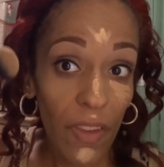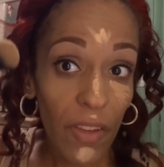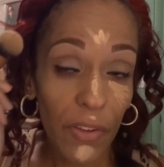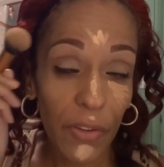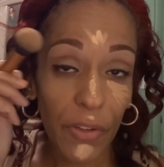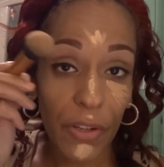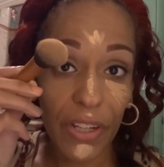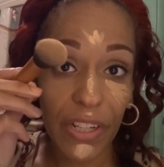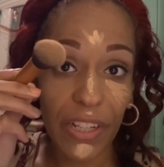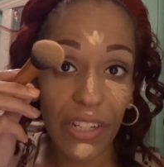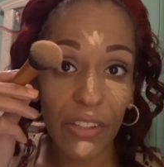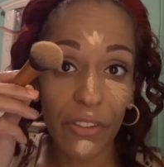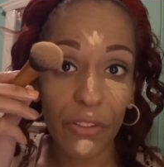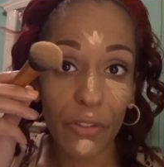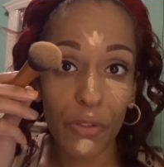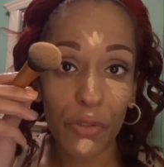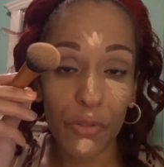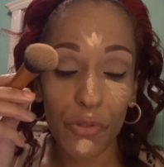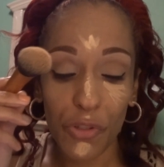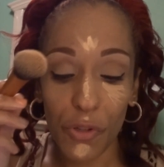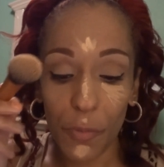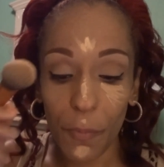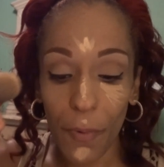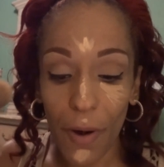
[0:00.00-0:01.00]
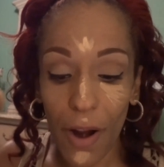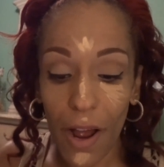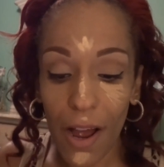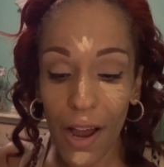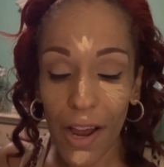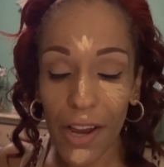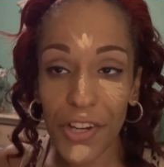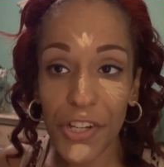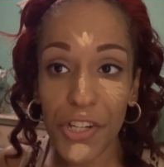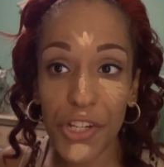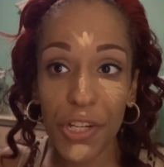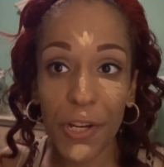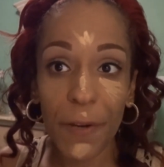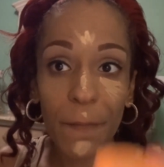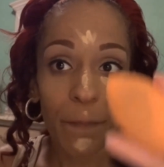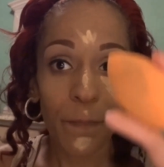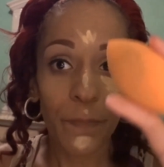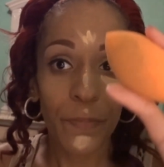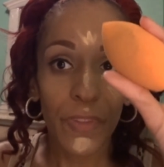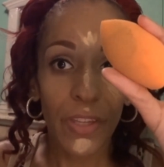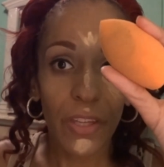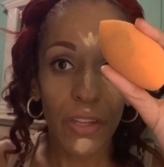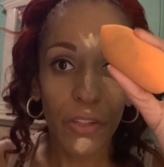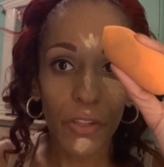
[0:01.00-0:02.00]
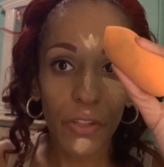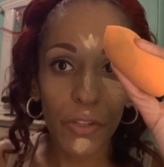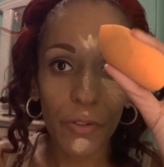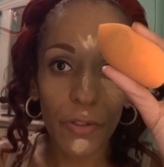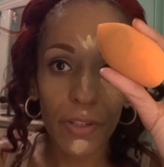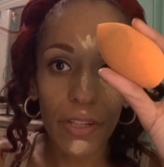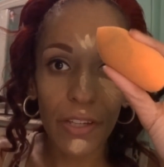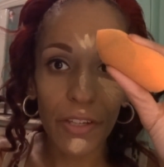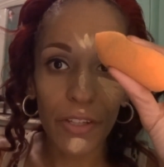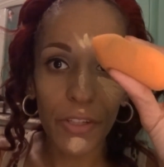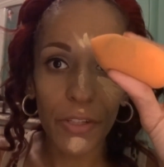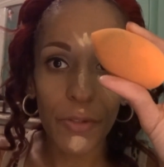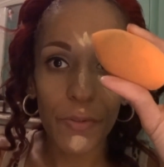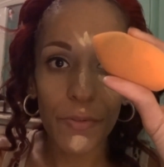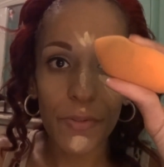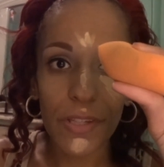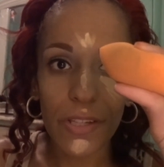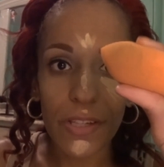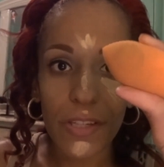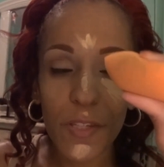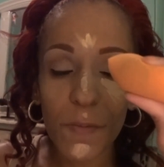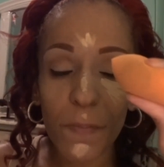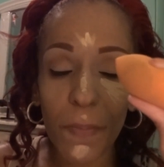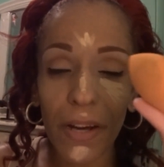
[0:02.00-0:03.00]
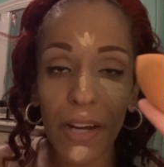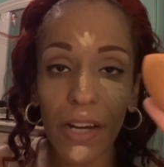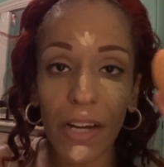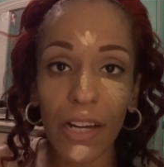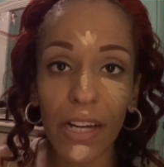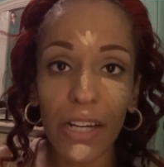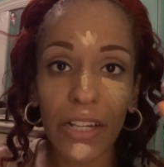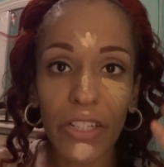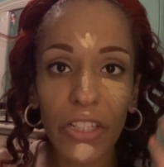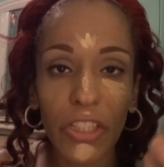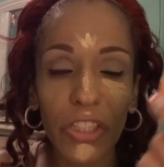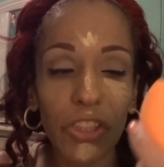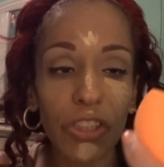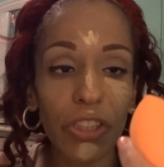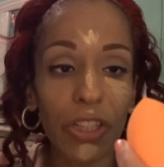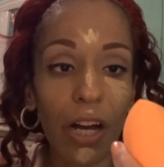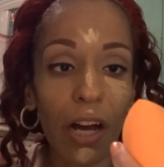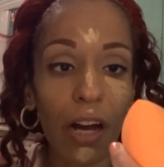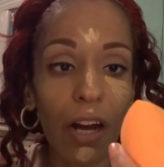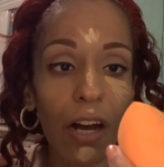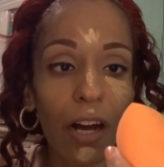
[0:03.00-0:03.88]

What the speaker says: You can either use your brush, you can use a sponge.